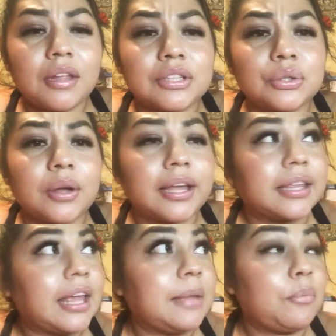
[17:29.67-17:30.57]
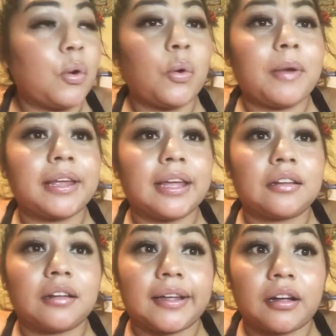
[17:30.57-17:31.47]
So I came home, I
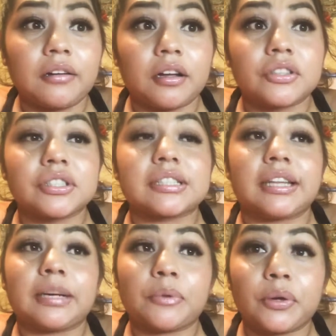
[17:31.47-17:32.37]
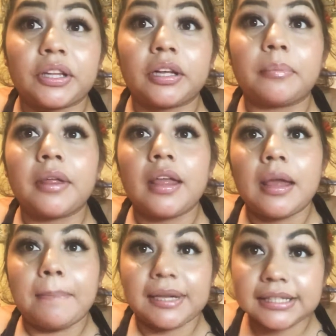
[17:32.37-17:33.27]
got I got nauseous, ended up throwing up
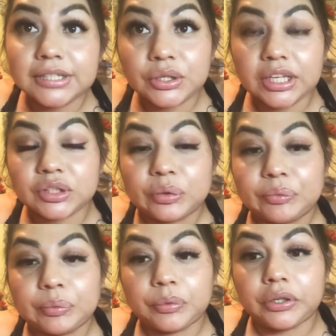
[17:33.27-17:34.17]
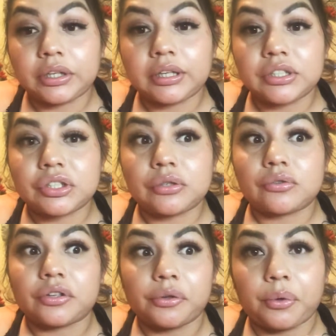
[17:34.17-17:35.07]
my sister gets home from work and she
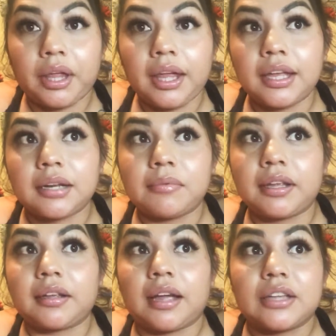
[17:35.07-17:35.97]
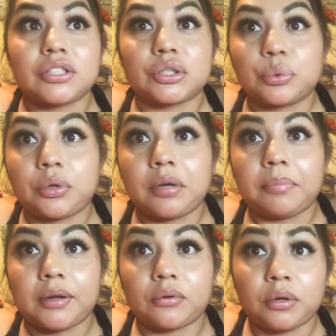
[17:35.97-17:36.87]
goes, are you okay? And I'm like, I just threw up.
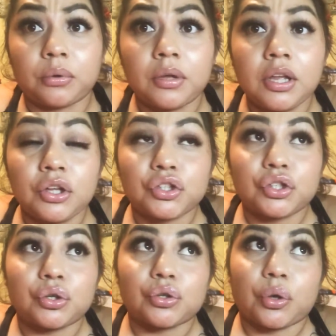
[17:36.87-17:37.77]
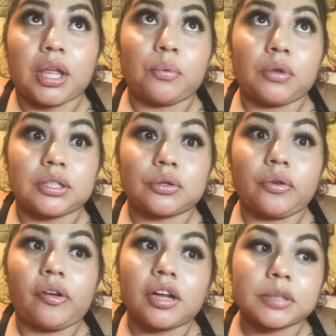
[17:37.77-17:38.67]
I don't know. She goes, okay, well, let's go to
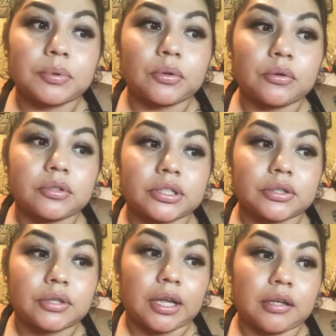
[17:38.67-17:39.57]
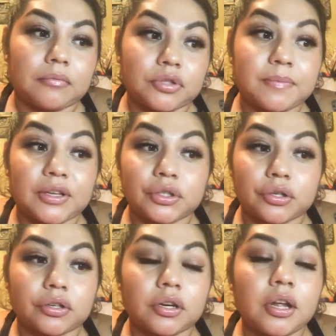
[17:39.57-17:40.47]
the hospital just to get, to make
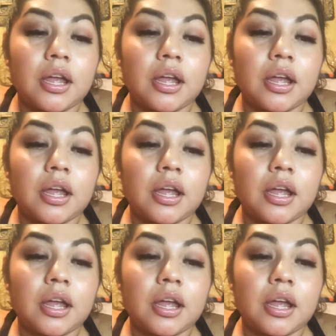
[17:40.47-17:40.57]
sure.